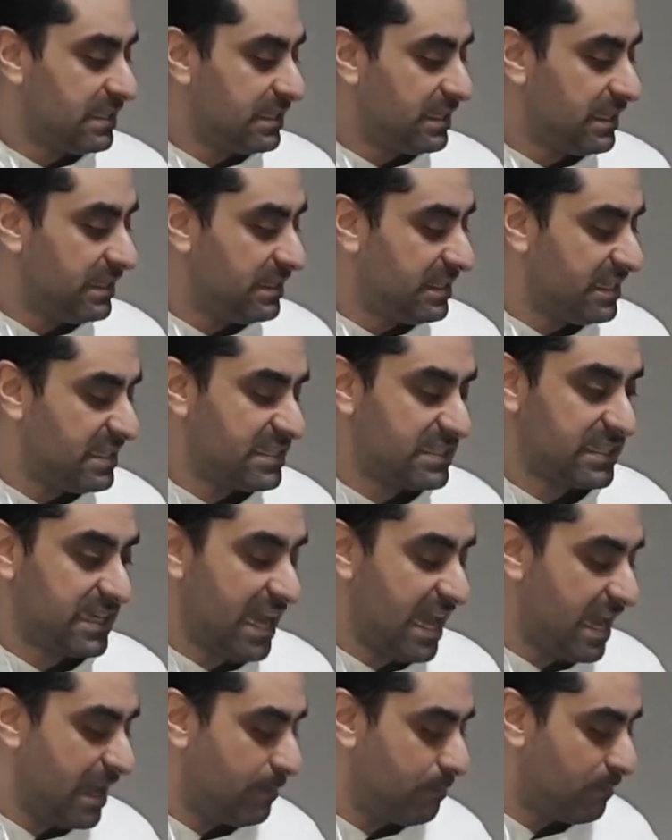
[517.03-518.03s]
This
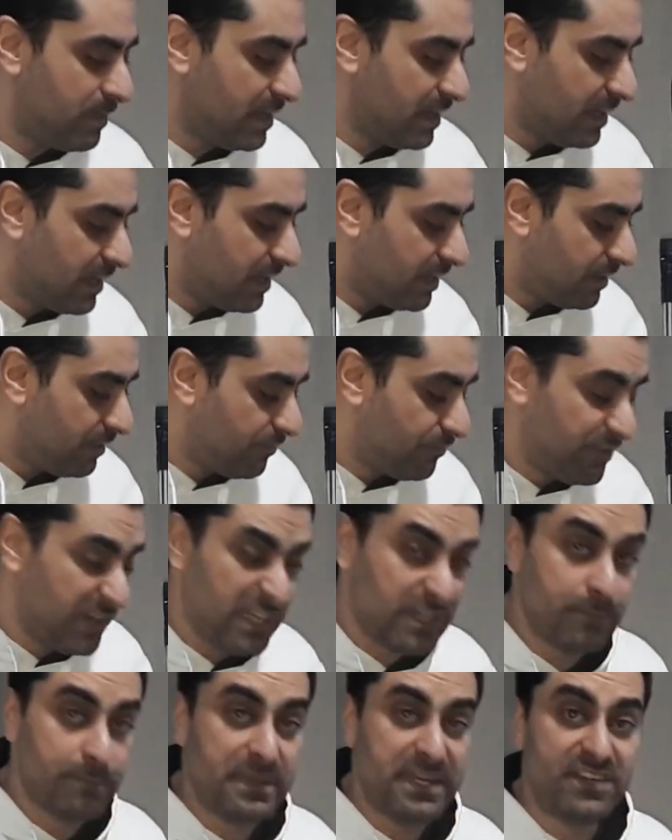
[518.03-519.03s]
game
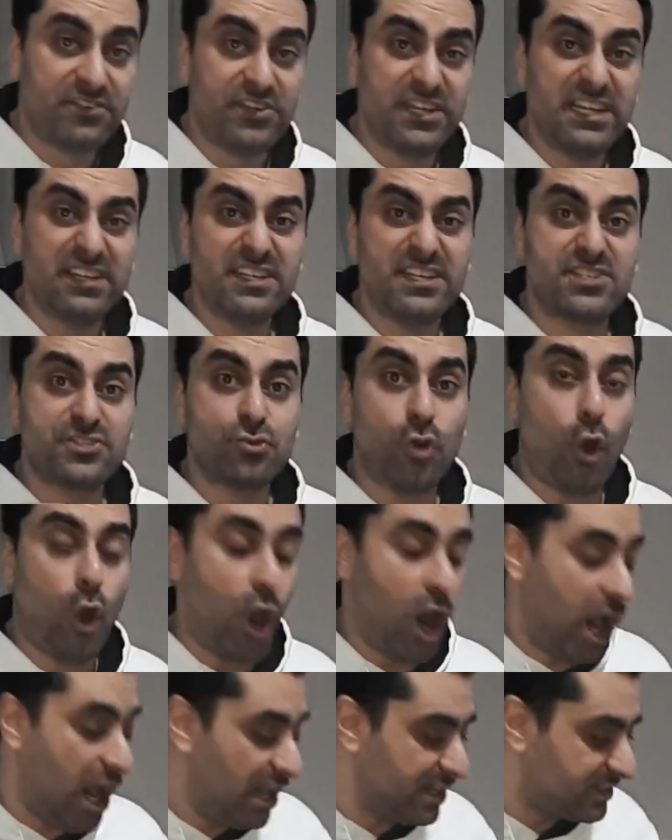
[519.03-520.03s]
will be really so
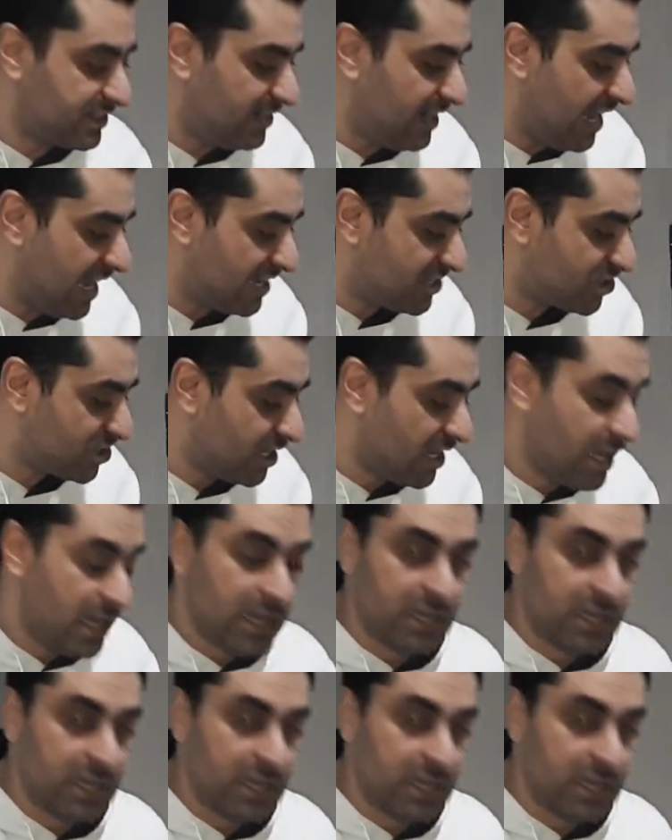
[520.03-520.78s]
hard clash.